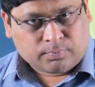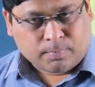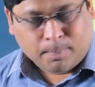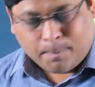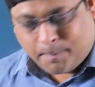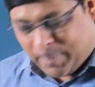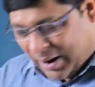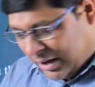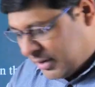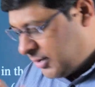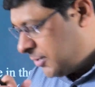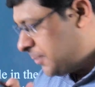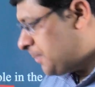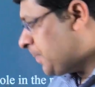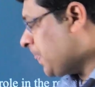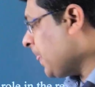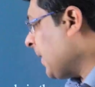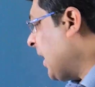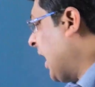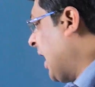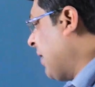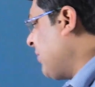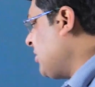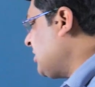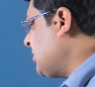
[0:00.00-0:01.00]
But
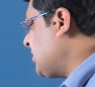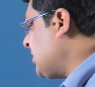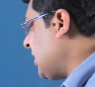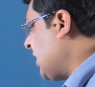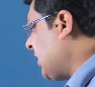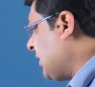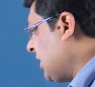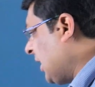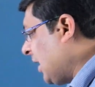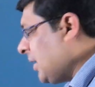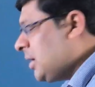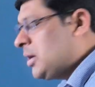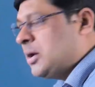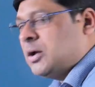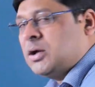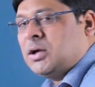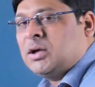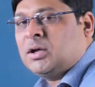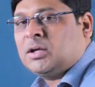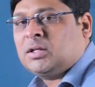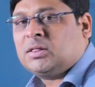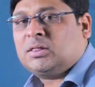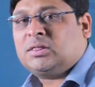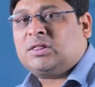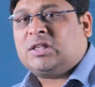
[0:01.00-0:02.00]
having said that,
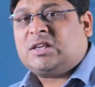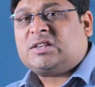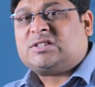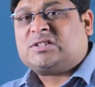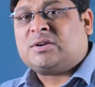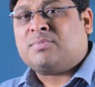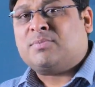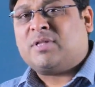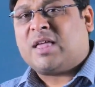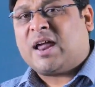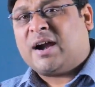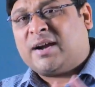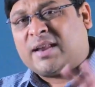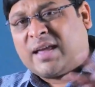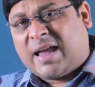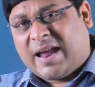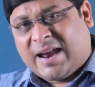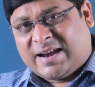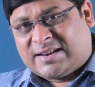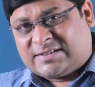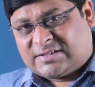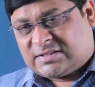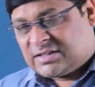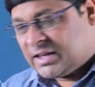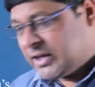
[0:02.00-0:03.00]
the similarity
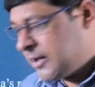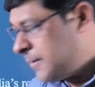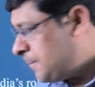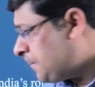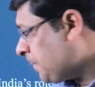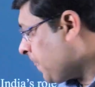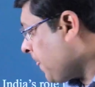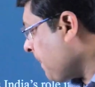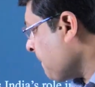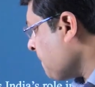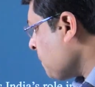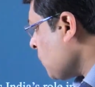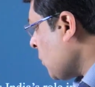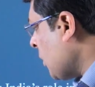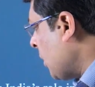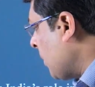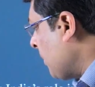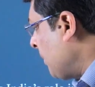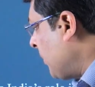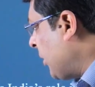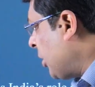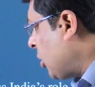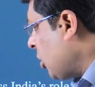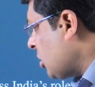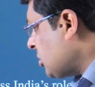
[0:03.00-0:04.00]
ends there
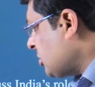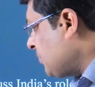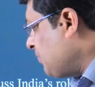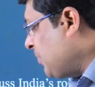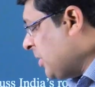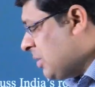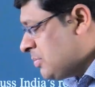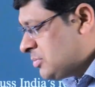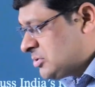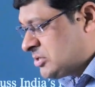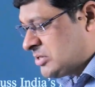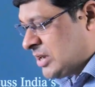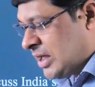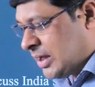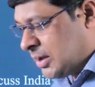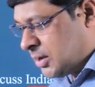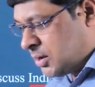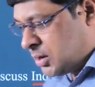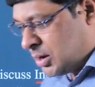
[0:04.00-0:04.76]
because BIMSTEC